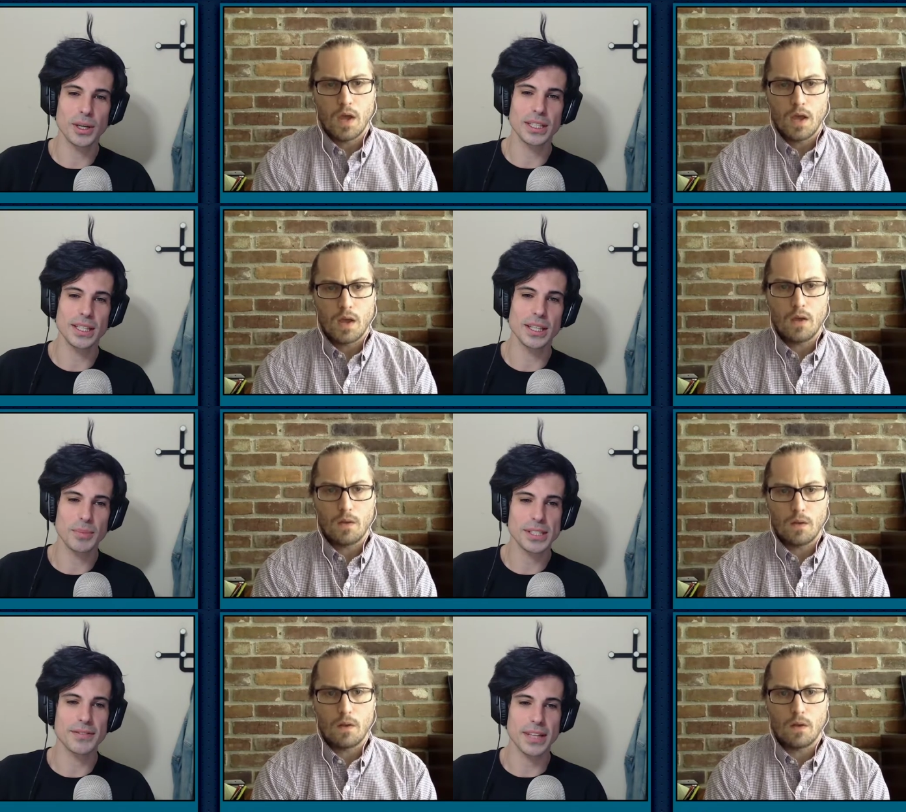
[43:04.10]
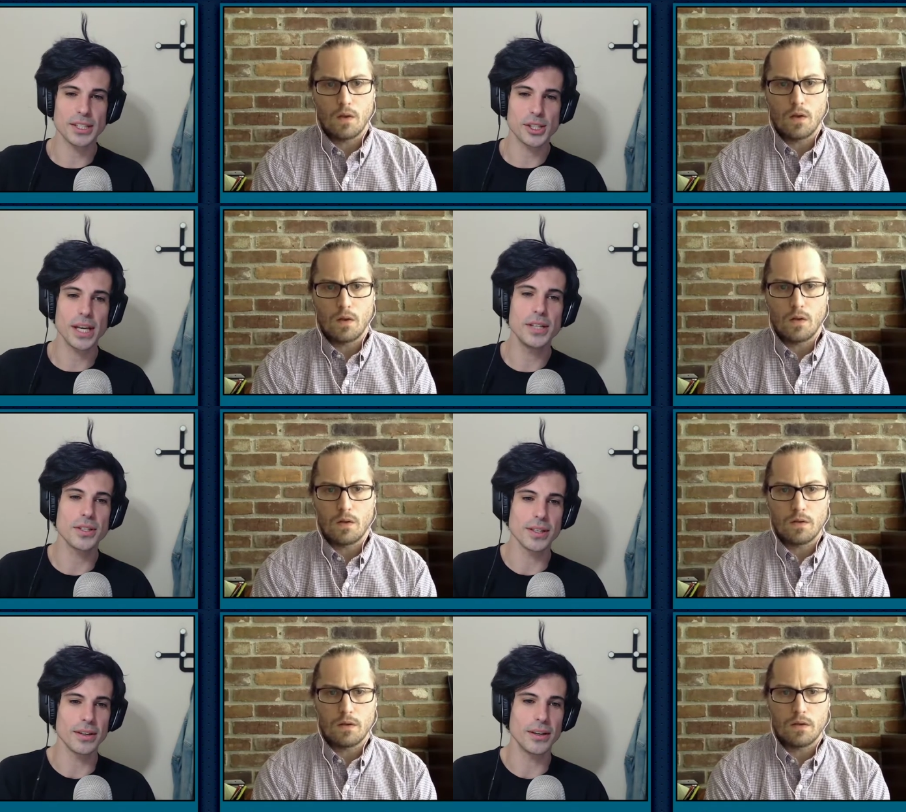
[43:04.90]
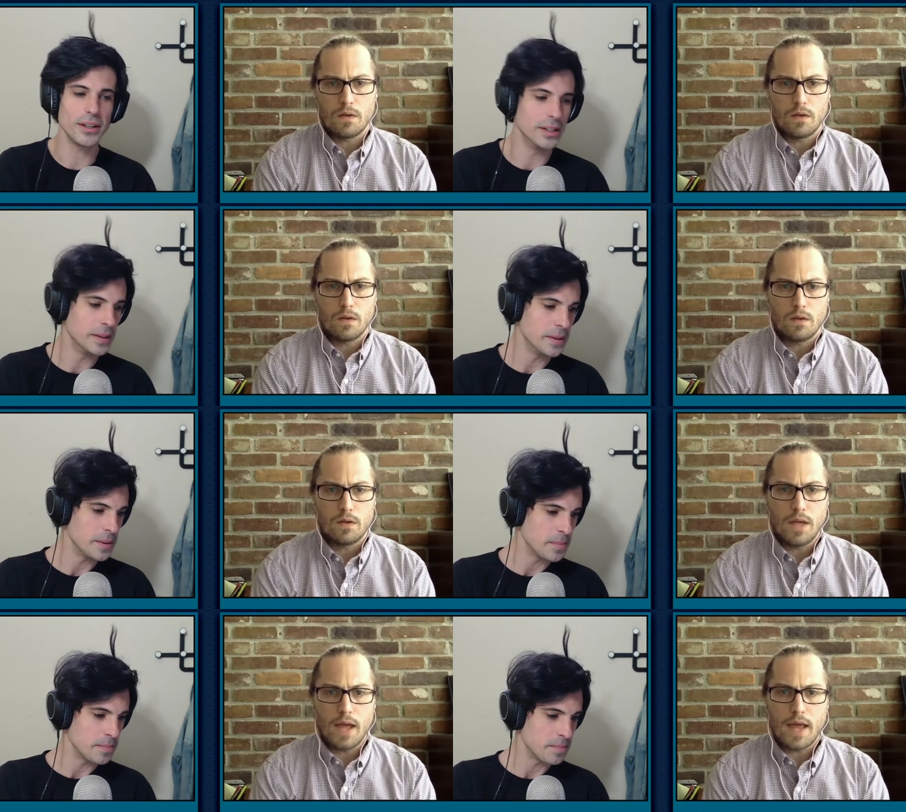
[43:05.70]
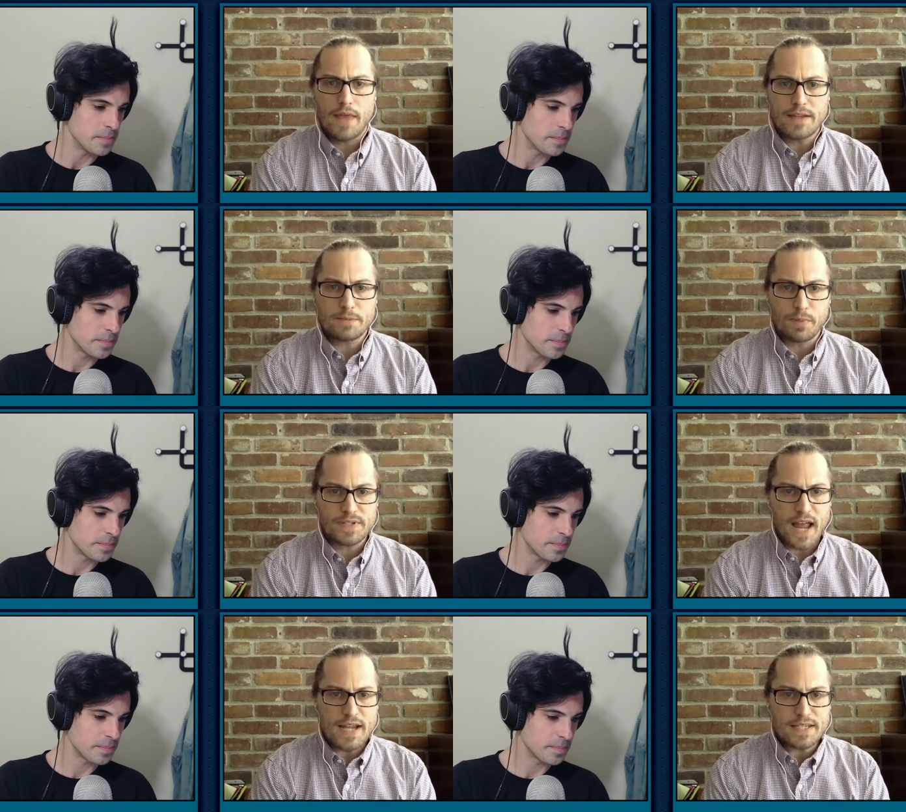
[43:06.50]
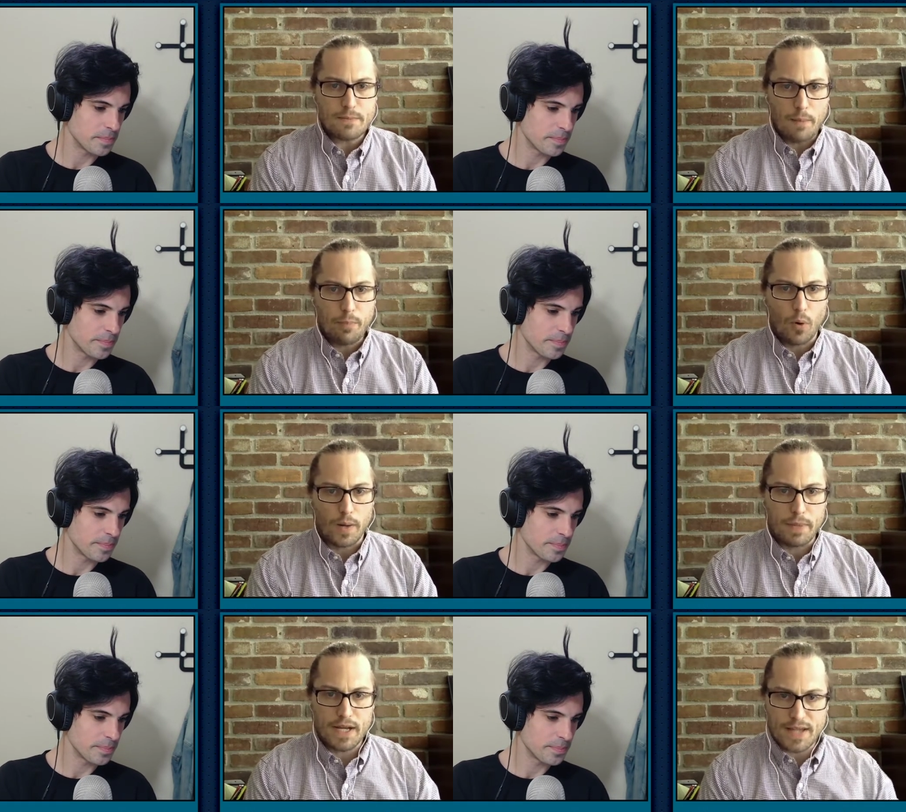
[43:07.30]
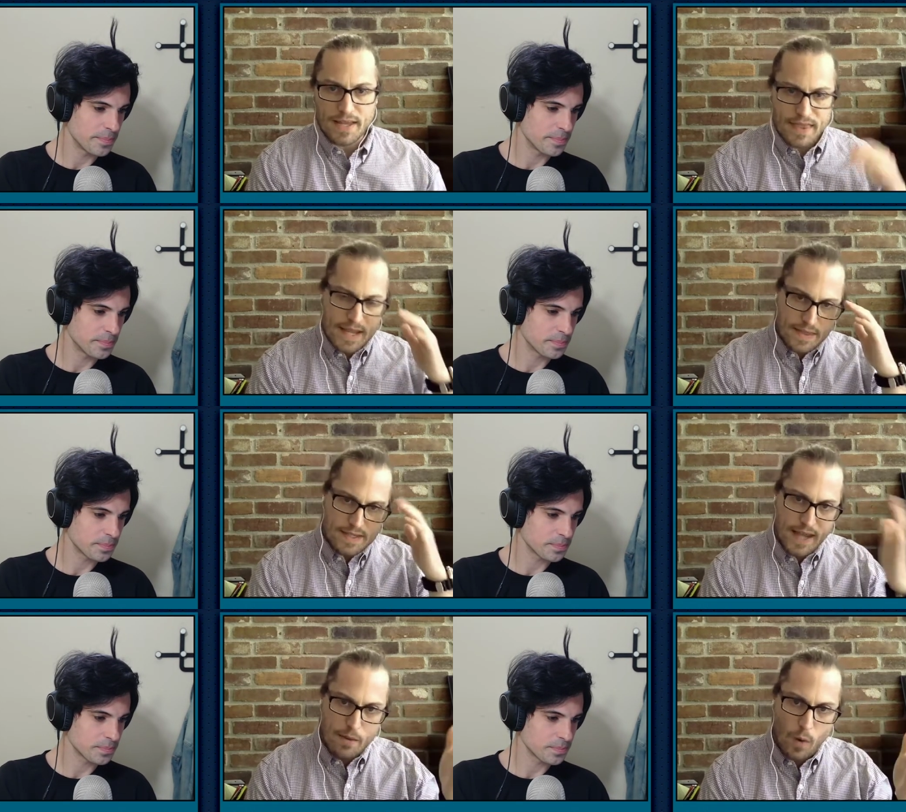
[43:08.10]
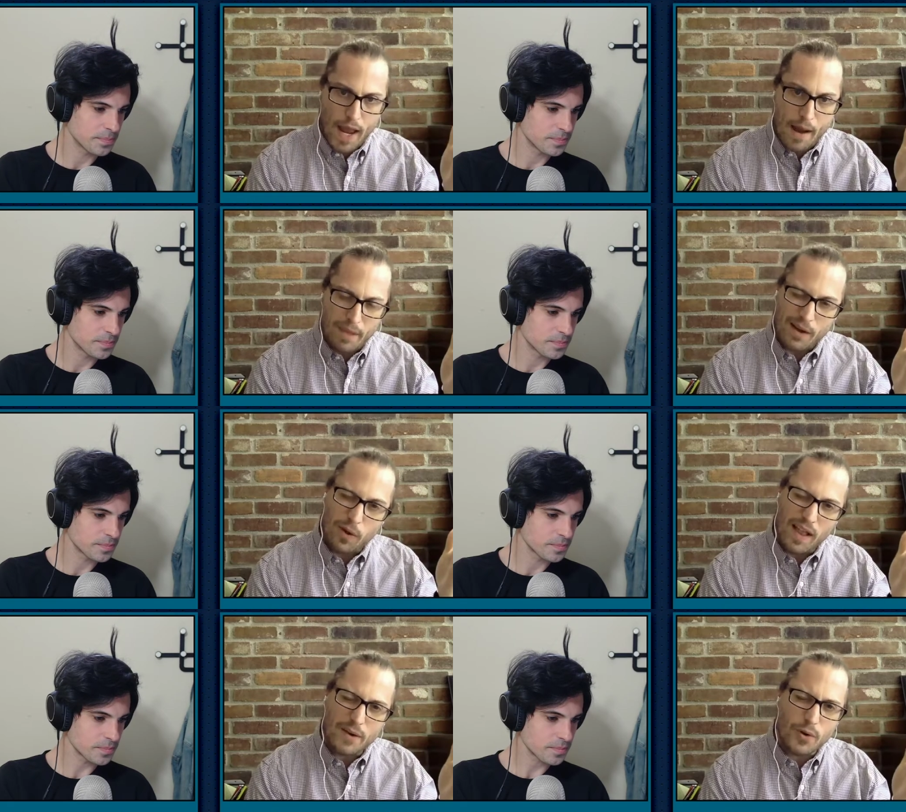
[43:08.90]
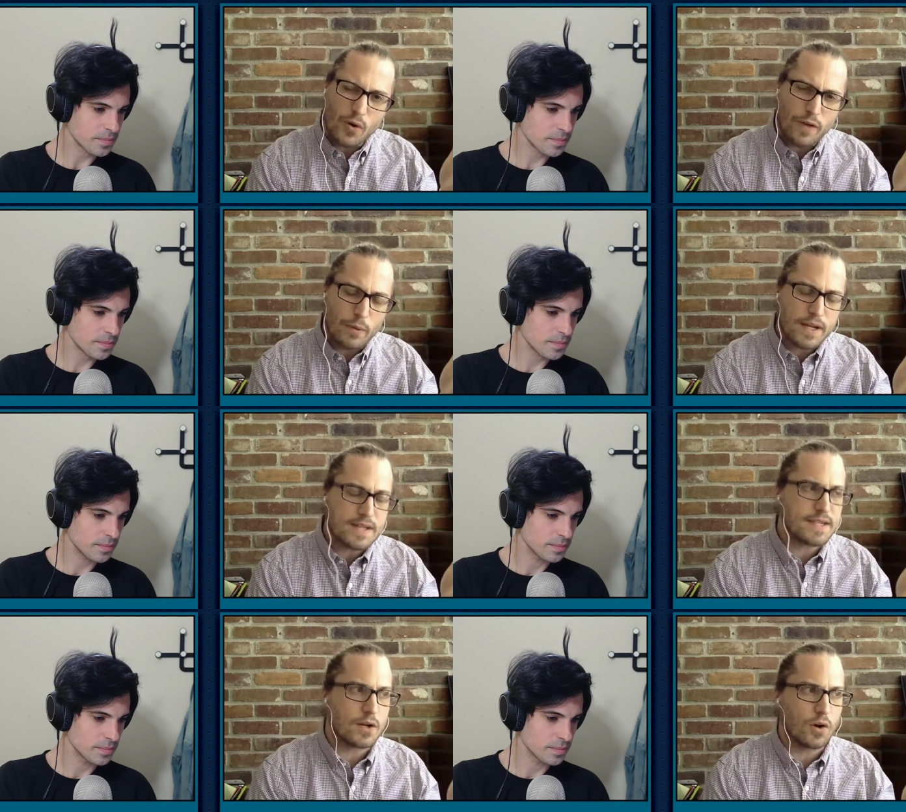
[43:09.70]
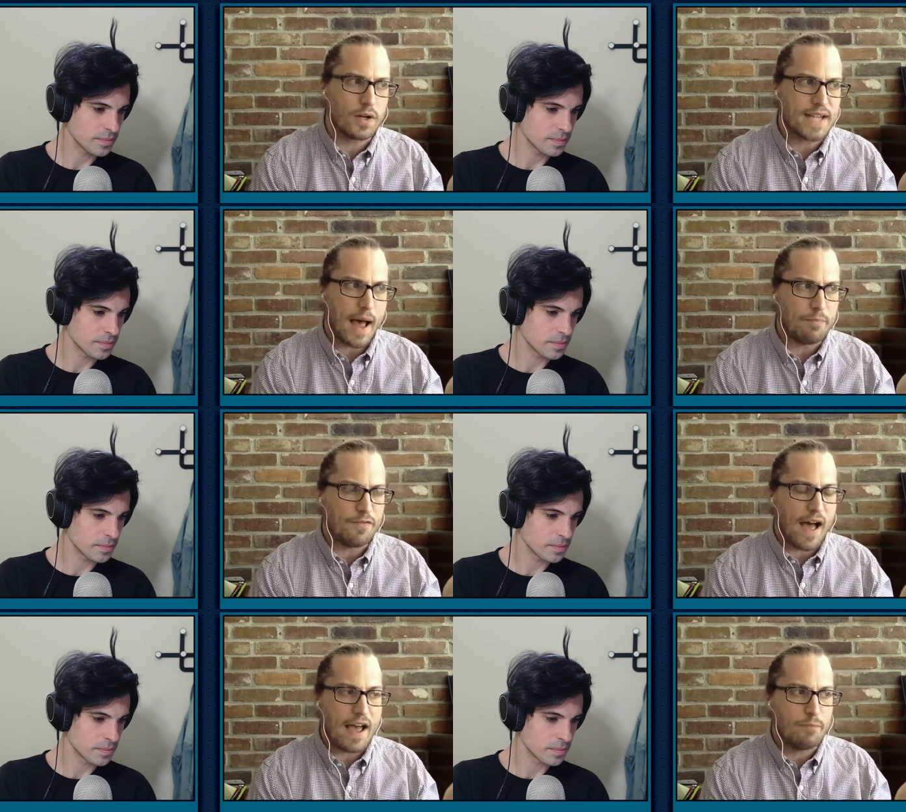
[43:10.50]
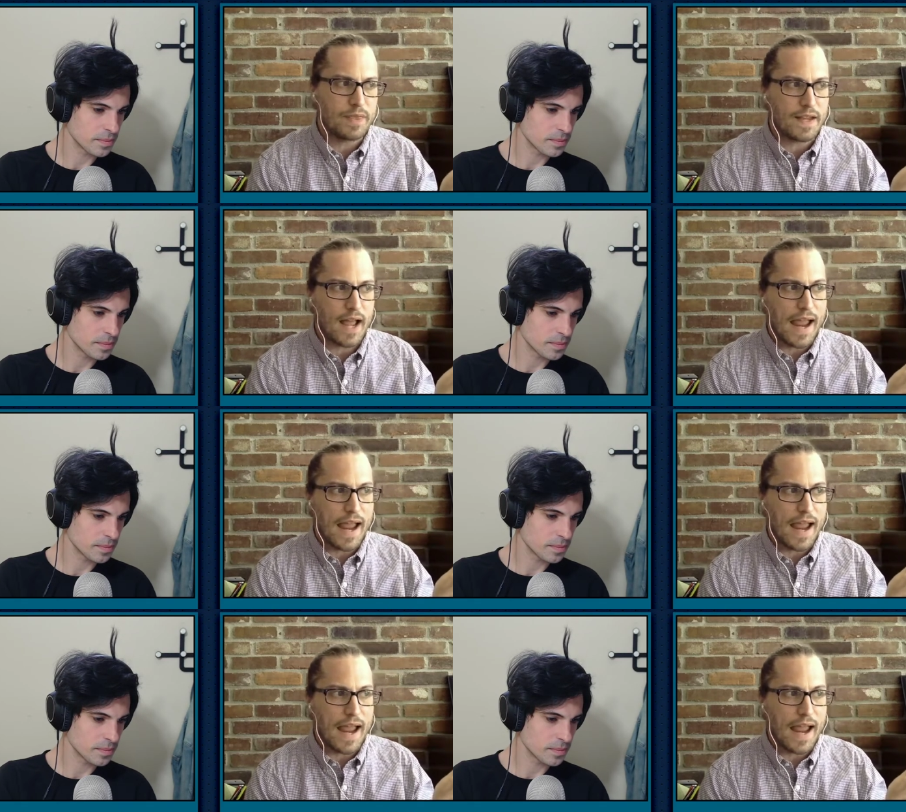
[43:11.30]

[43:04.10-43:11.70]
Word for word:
Speaker 1: into the Olympics if that changes at all.
Speaker 2: Yeah, and that's precisely my point because I think the same way. I'm like, well, I don't know if I would consider her a top 5, but then I